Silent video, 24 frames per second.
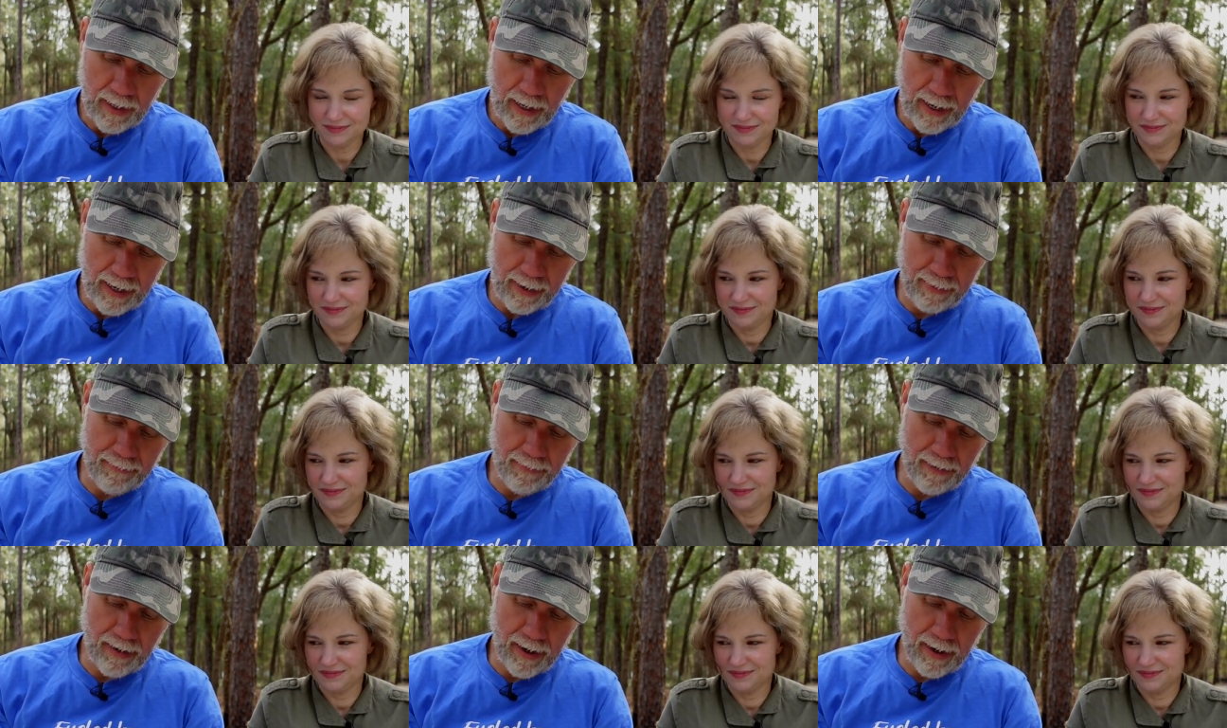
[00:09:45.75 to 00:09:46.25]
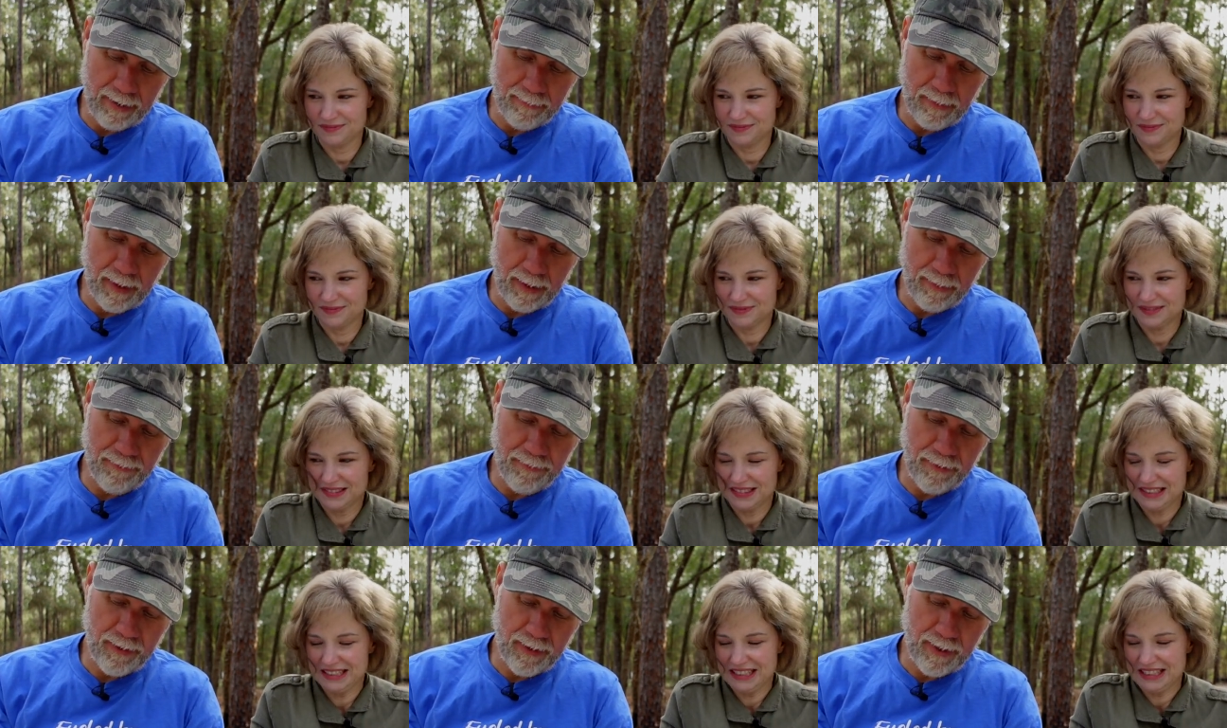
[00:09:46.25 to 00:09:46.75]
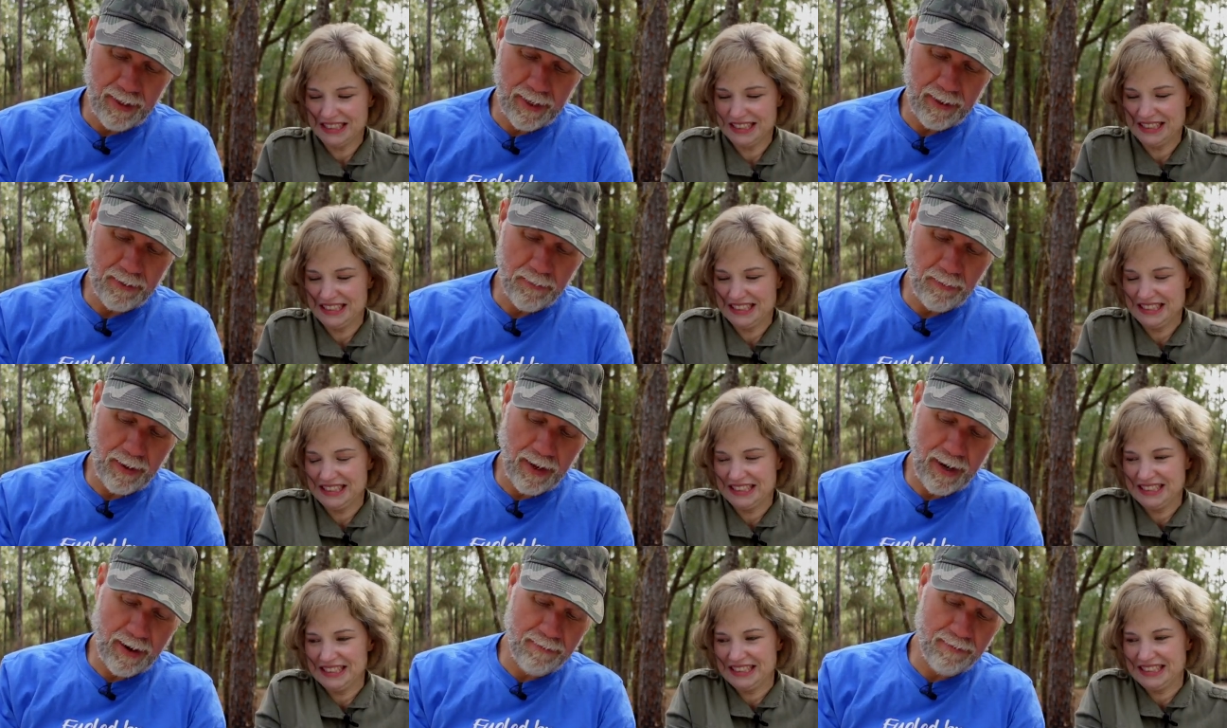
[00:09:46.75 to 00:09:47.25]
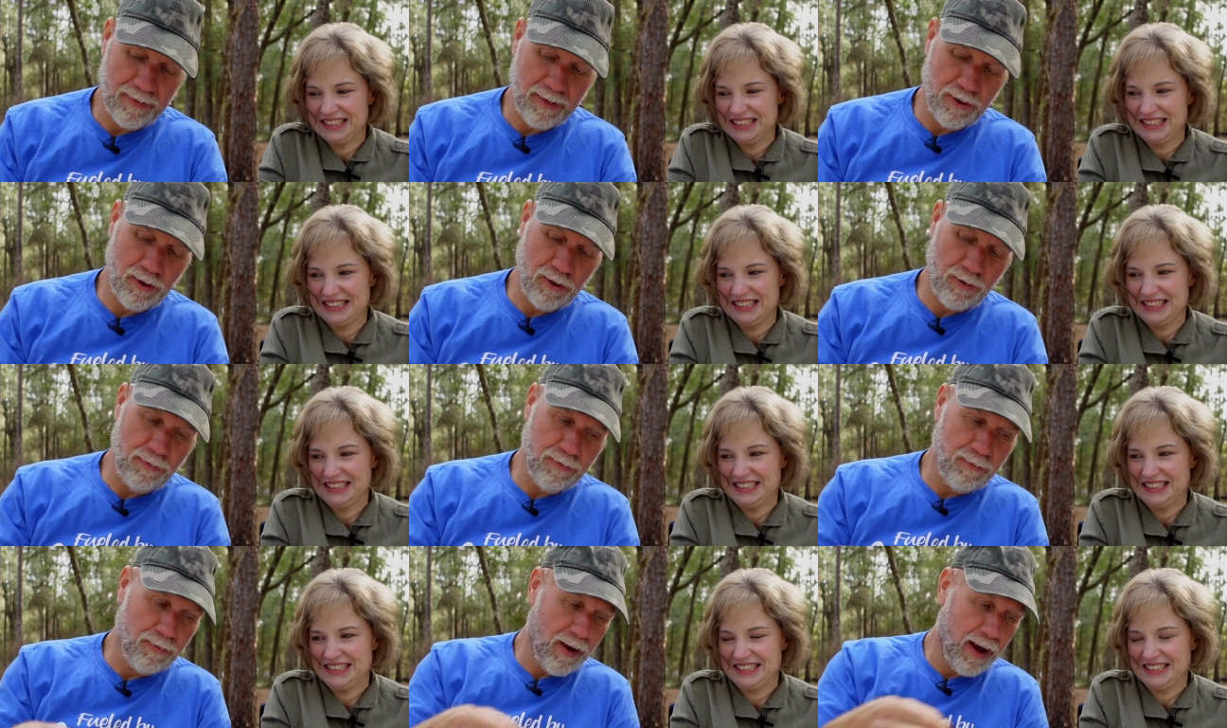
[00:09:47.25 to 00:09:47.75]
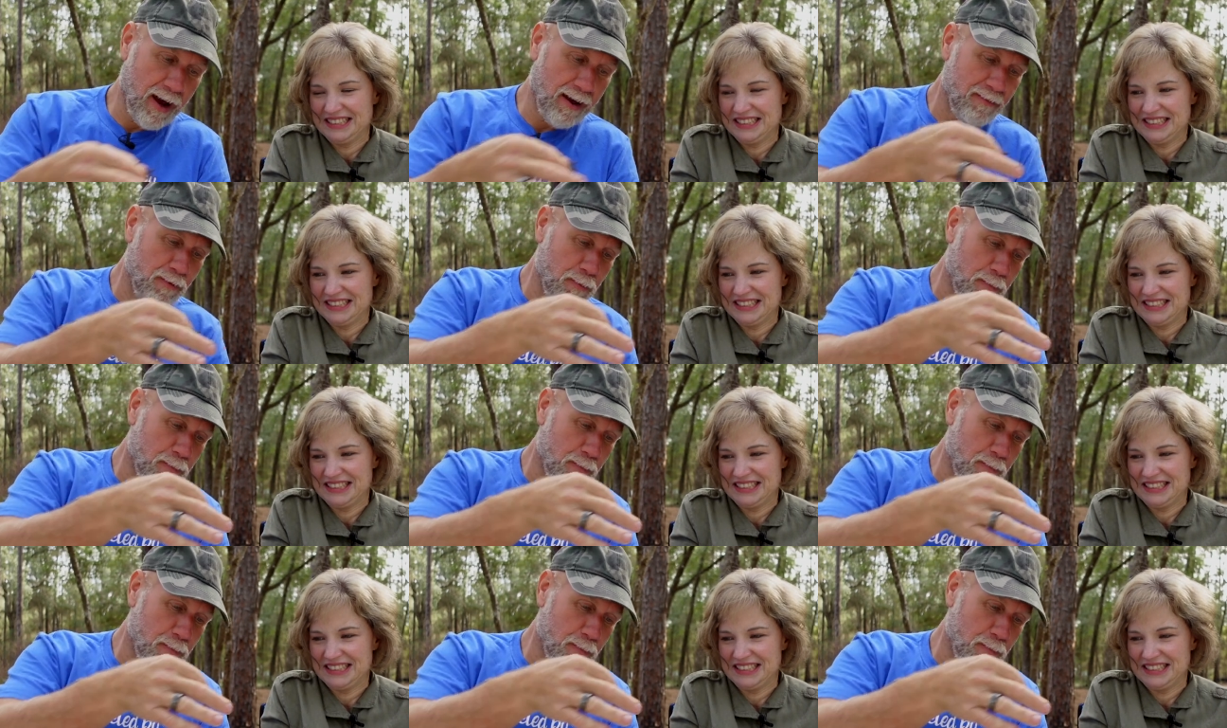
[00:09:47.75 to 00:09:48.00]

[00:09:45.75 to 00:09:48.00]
Speaker 1: I, I, I feel like we have to do five